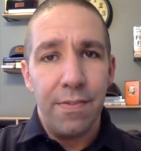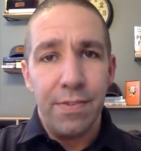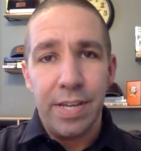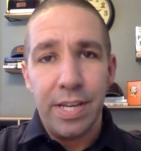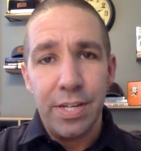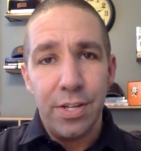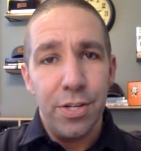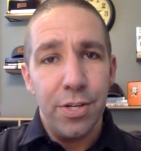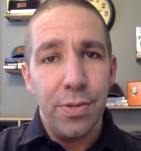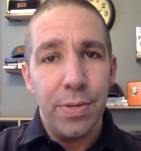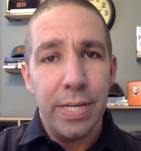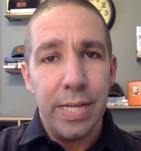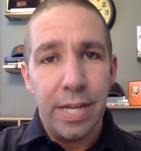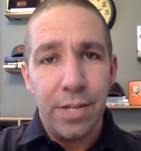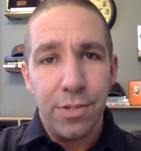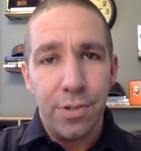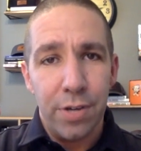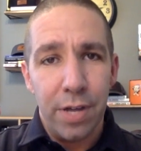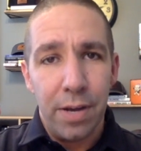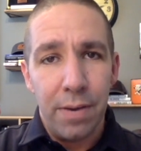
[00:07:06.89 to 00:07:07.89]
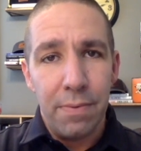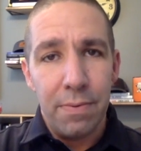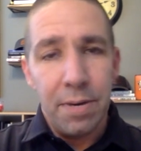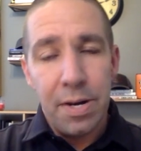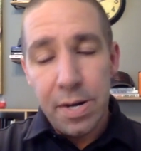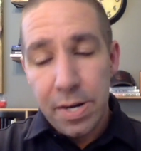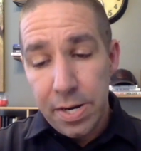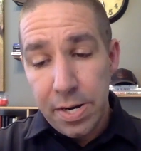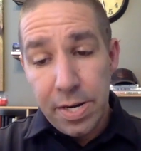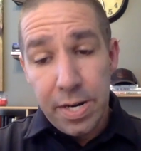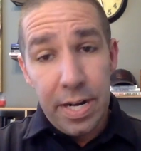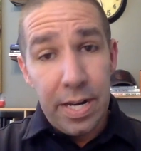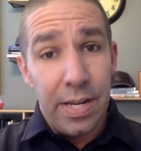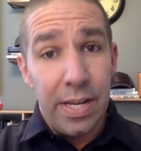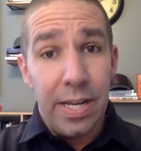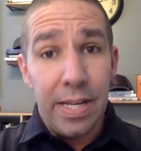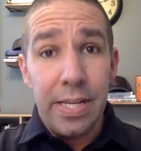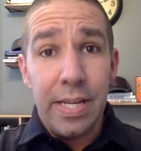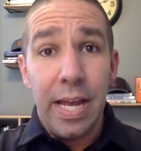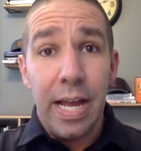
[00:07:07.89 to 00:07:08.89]
Can you do it? Yes or no? You
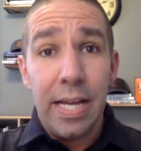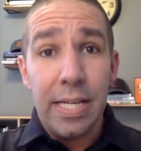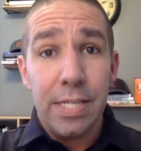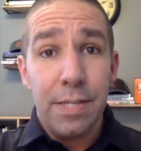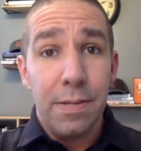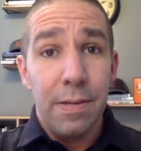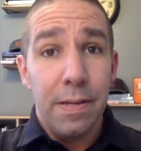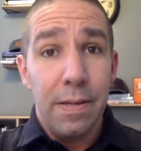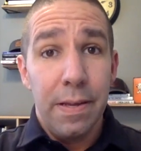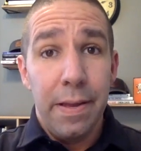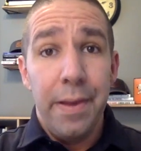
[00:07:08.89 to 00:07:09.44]
hit yes.